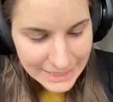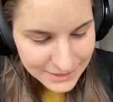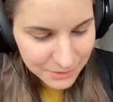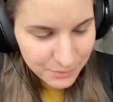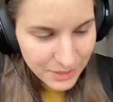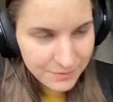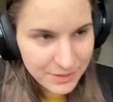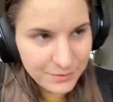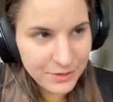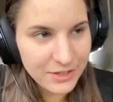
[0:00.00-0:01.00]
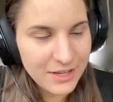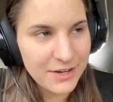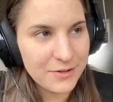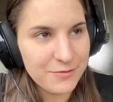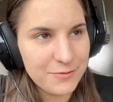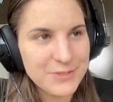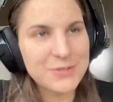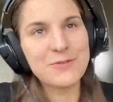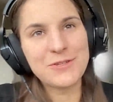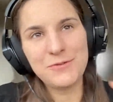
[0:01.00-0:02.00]
Yes, so we have different kind of,
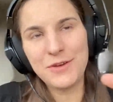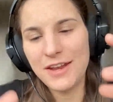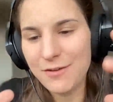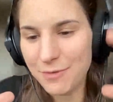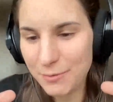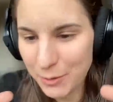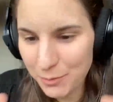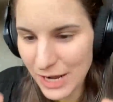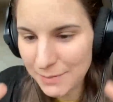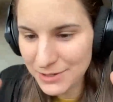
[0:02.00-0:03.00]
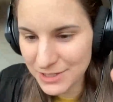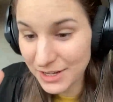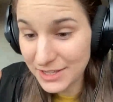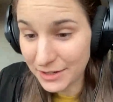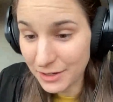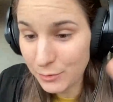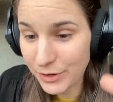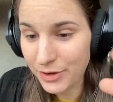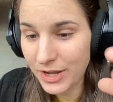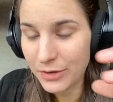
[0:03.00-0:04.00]
so you can have a proper hypersonic tunnel
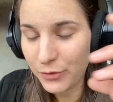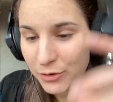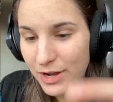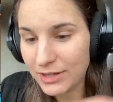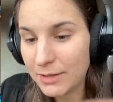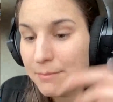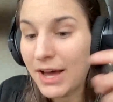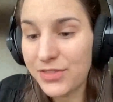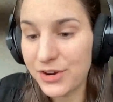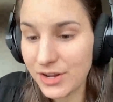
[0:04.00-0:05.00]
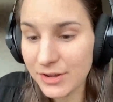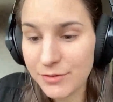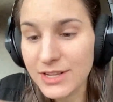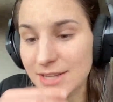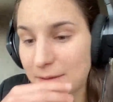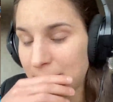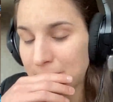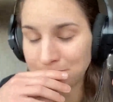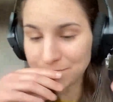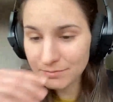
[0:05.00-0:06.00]
where you can recreate Mach 30, for
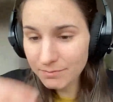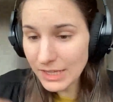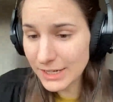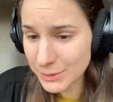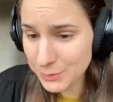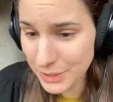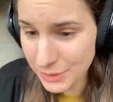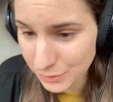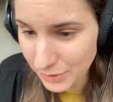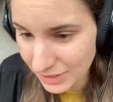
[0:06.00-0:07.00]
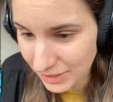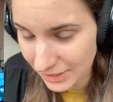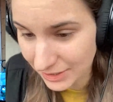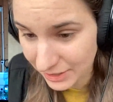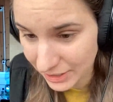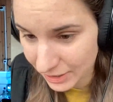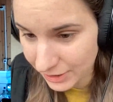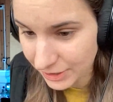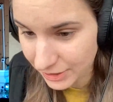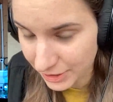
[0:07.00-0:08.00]
example. That's what they do in
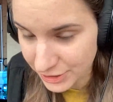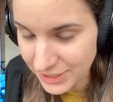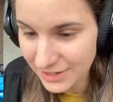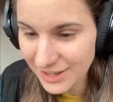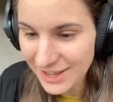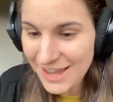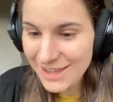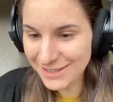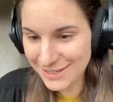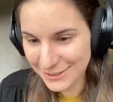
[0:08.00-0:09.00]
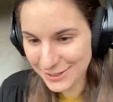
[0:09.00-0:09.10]
DLR in Göttingen. It's